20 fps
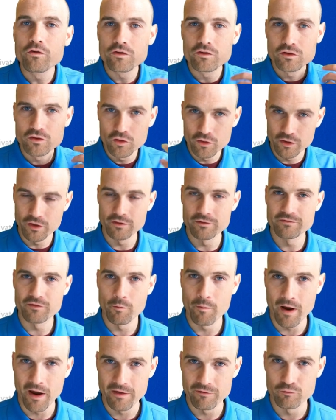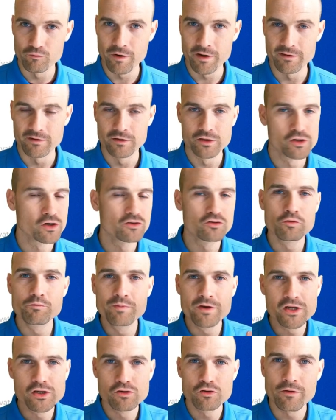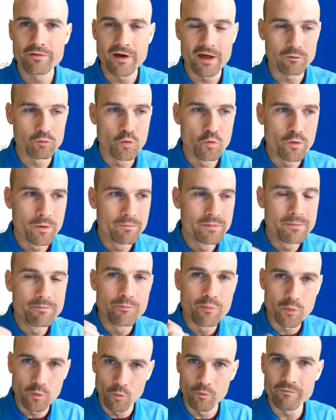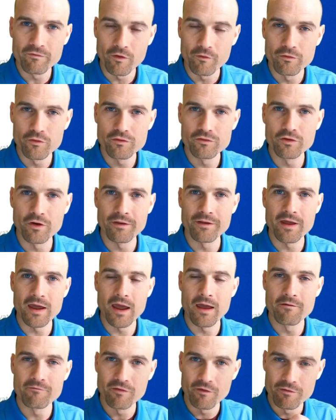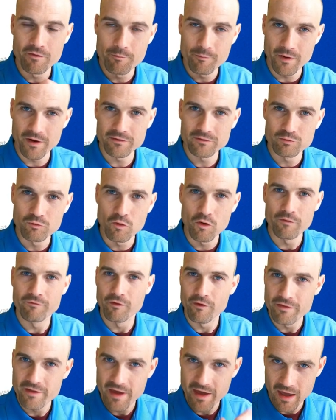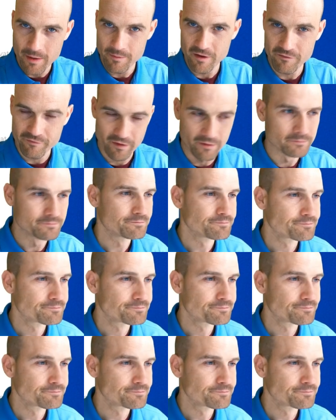the tokens from Azure A D, just to be sure that we will be prompt for the username, for the password, for the M F A.